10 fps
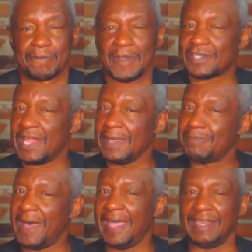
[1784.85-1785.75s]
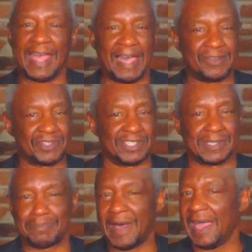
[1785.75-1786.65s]
It's like buying houses
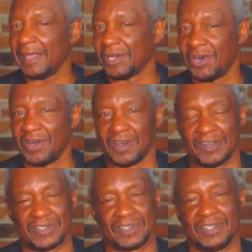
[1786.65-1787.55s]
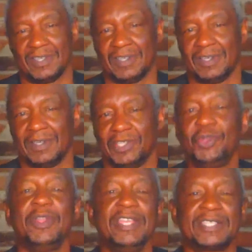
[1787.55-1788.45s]
and buying cars. You
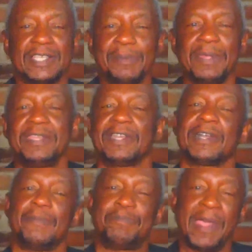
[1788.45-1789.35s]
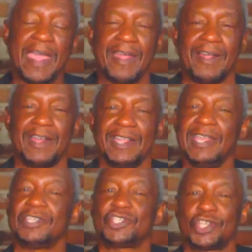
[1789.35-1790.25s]
need something to compare
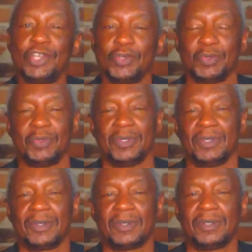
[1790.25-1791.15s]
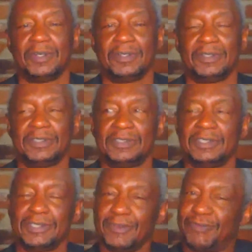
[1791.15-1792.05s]
it
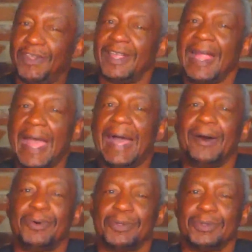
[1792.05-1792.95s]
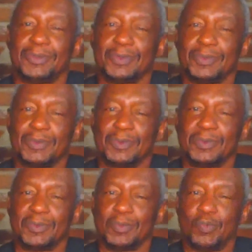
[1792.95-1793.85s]
to figure out
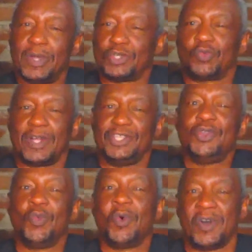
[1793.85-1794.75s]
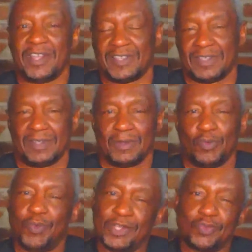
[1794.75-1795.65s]
which one you want,
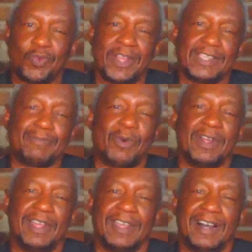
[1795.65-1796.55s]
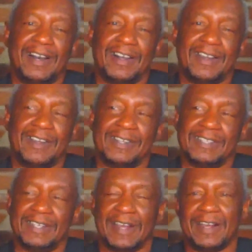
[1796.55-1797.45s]
which one is more
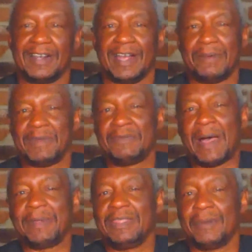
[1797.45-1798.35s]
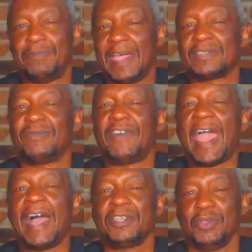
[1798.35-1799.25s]
or am I getting the best
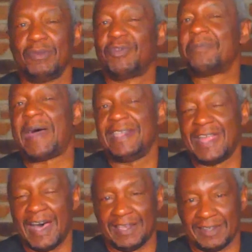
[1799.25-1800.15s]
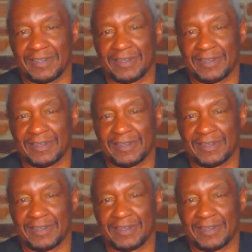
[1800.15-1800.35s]
value for my dollar?